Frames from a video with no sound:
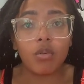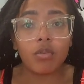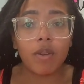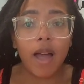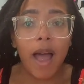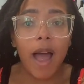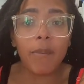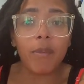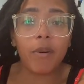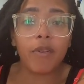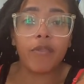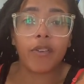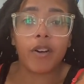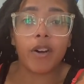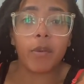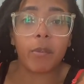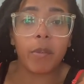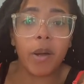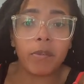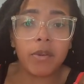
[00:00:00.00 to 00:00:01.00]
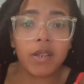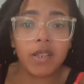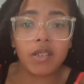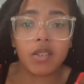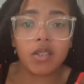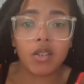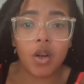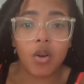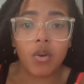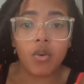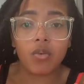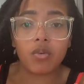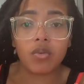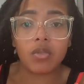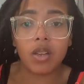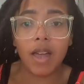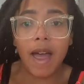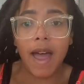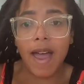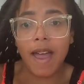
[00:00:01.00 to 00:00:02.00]
though. I prefer pumpkin
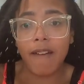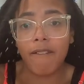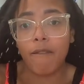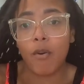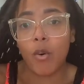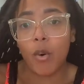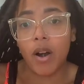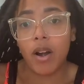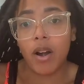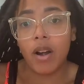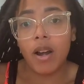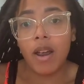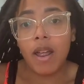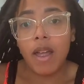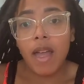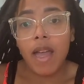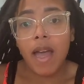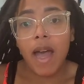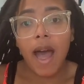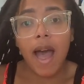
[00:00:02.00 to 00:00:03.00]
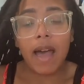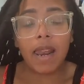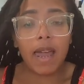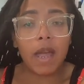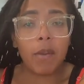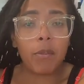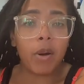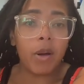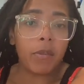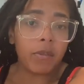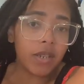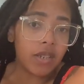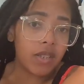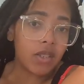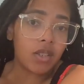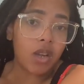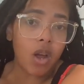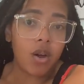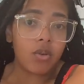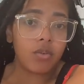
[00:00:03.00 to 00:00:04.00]
scones. I have four. I like
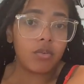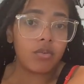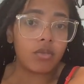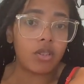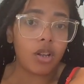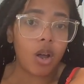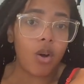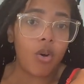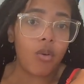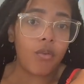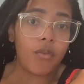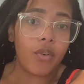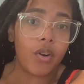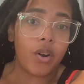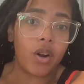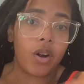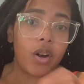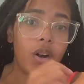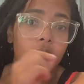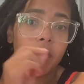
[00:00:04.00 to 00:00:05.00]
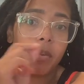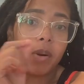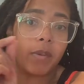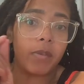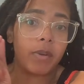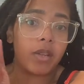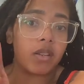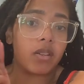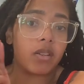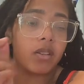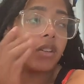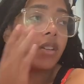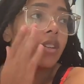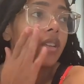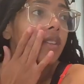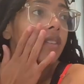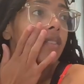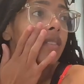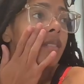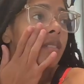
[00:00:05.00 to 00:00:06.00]
pumpkin scones over oh, pumpkin
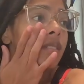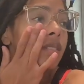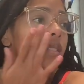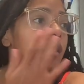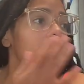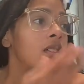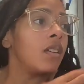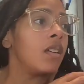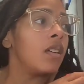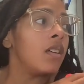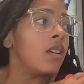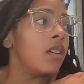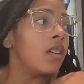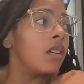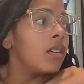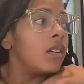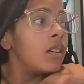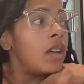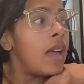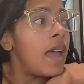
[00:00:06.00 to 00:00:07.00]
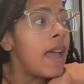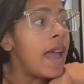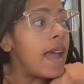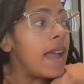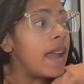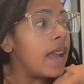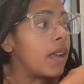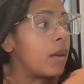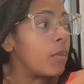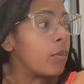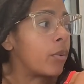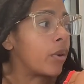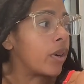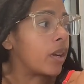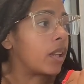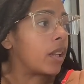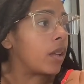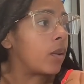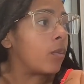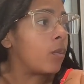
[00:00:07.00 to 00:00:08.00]
cookies. Hey,
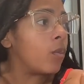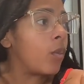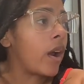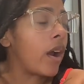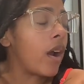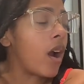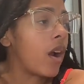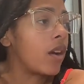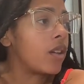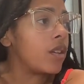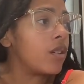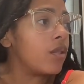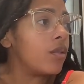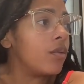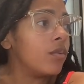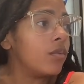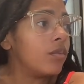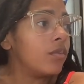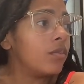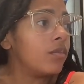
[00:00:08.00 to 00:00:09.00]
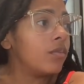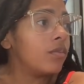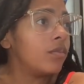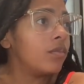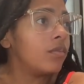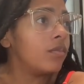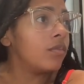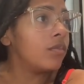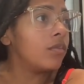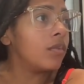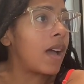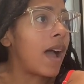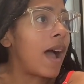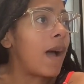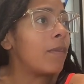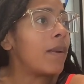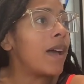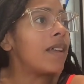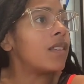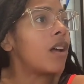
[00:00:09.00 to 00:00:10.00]
Brooklyn, where are you? Right
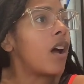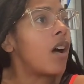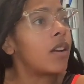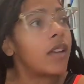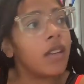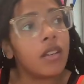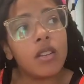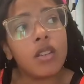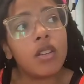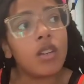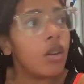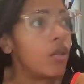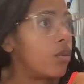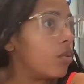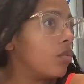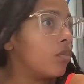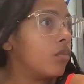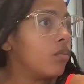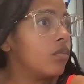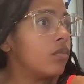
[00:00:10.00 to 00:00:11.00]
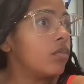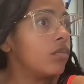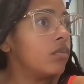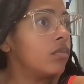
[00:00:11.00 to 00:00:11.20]
I'm not talking to you.